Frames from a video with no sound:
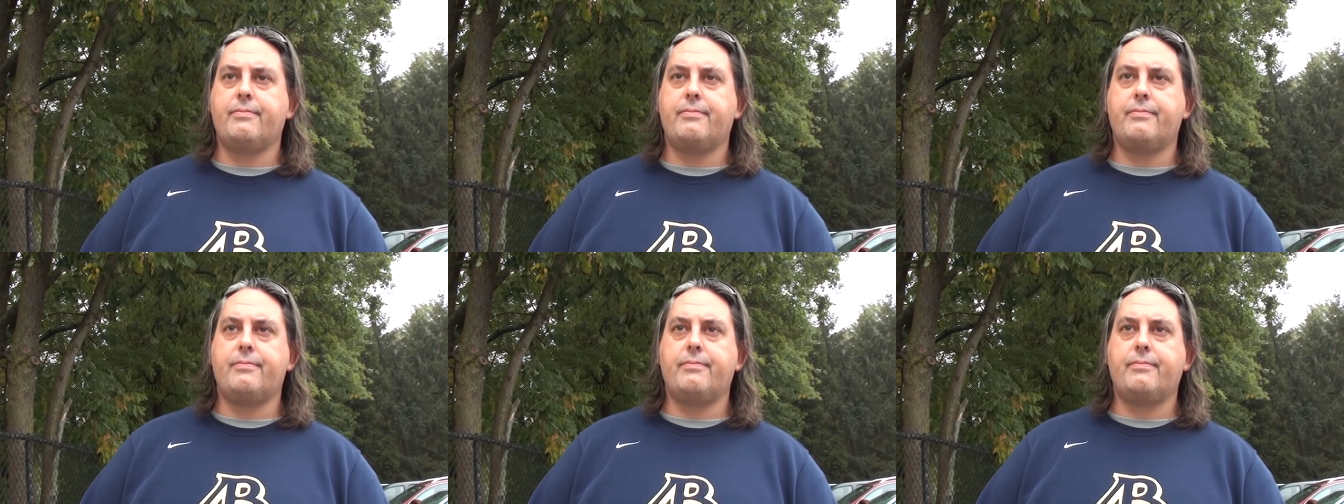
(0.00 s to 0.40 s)

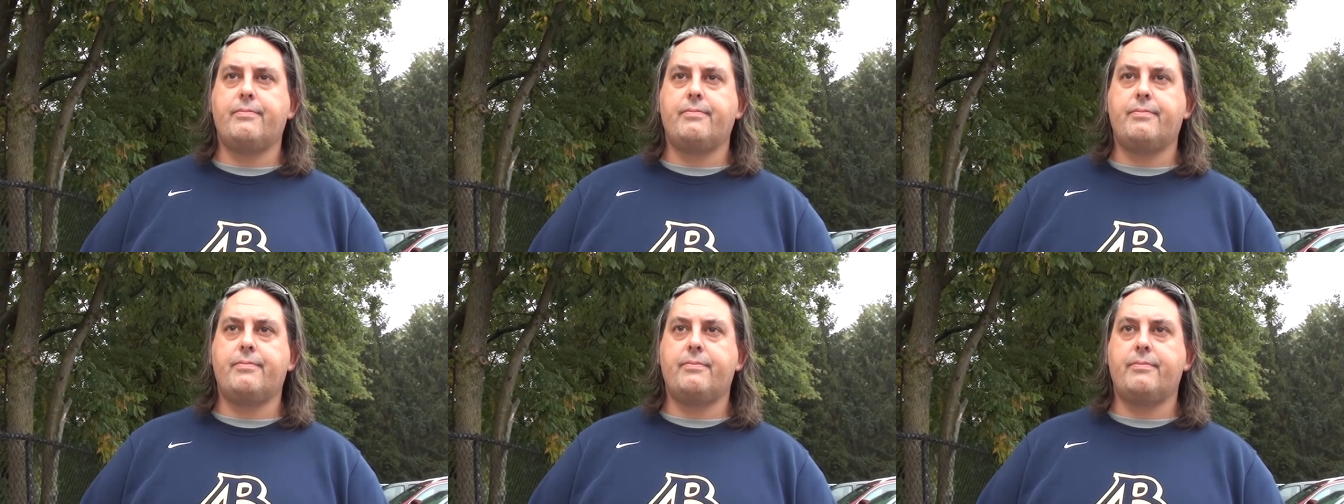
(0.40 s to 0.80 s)
Okay,
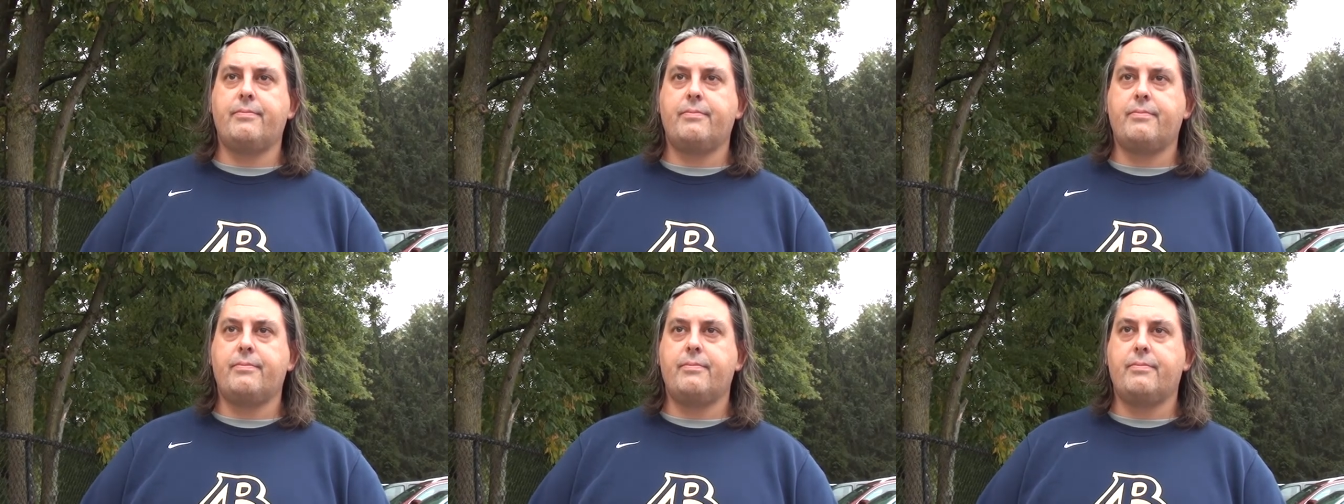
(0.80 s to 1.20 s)

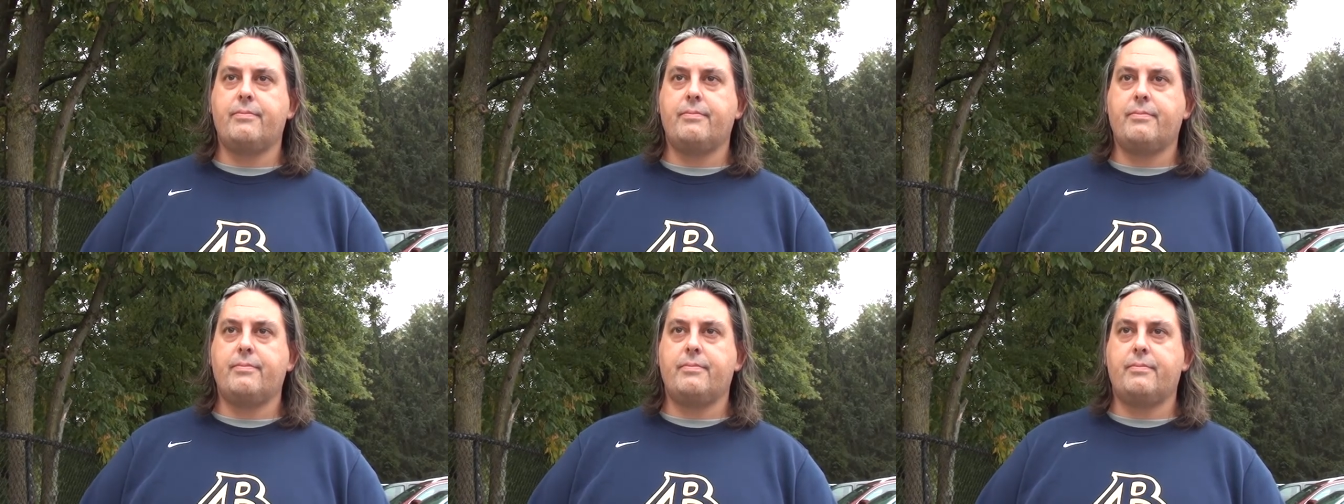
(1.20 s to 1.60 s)
so
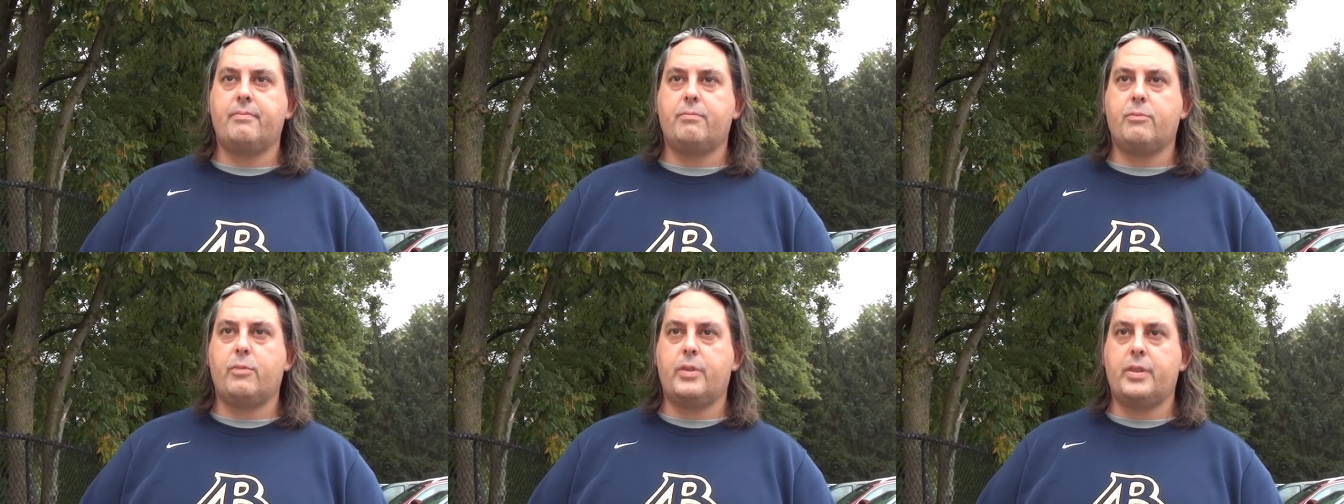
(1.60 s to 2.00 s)

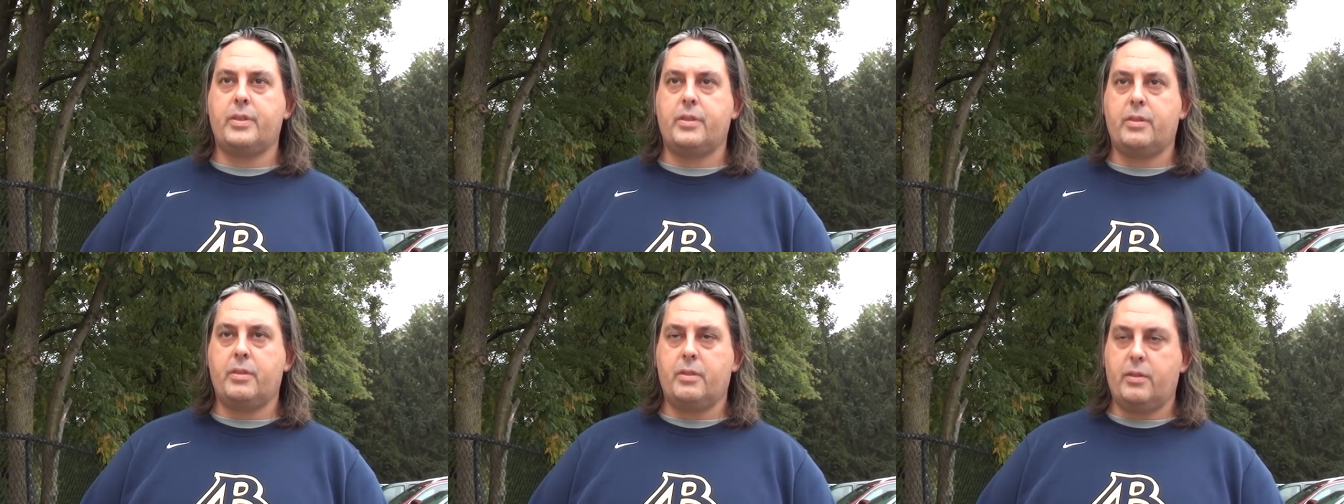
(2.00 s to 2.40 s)
Alderson
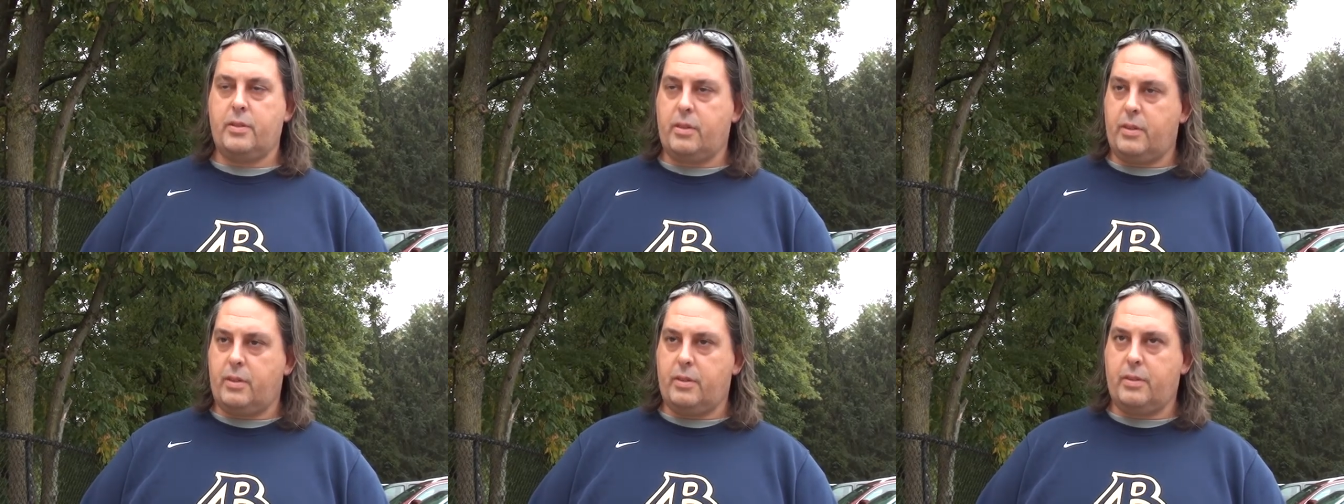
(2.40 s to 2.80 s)
Broaddus
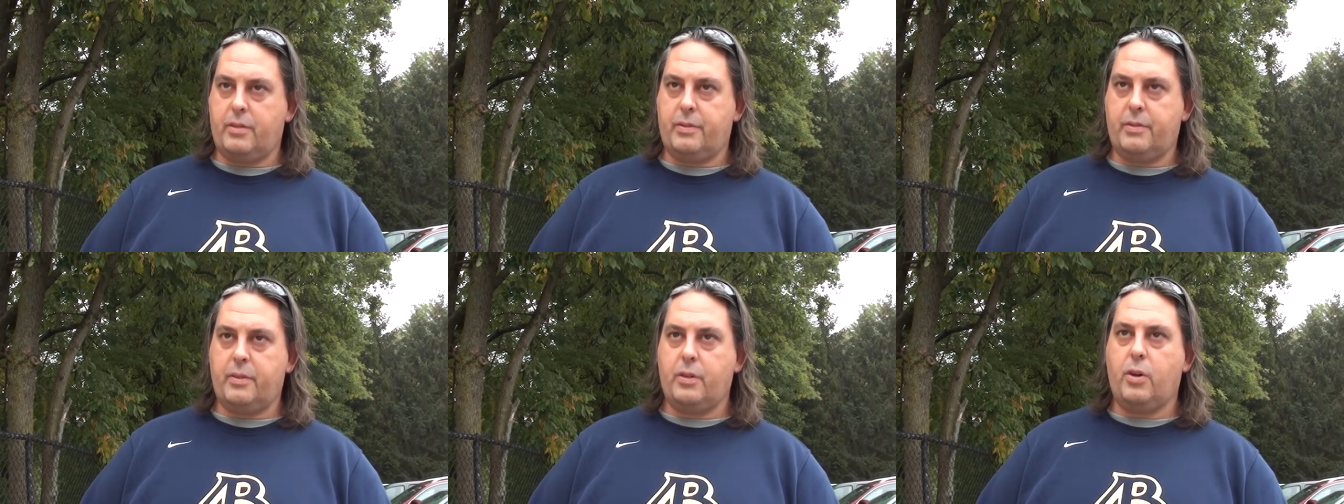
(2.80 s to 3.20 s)
University in
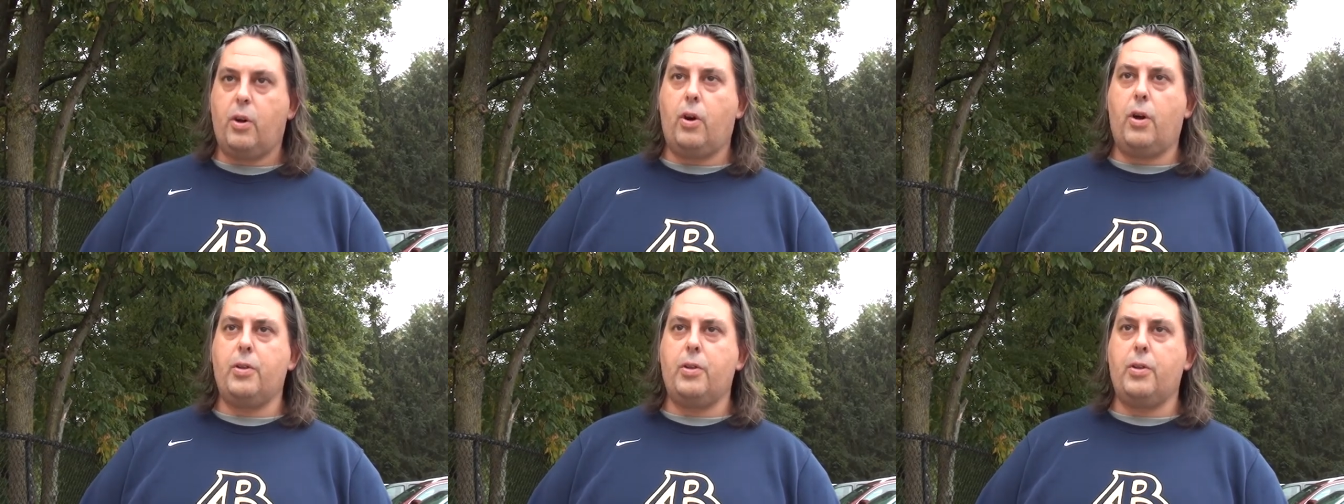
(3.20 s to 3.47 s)
West Virginia.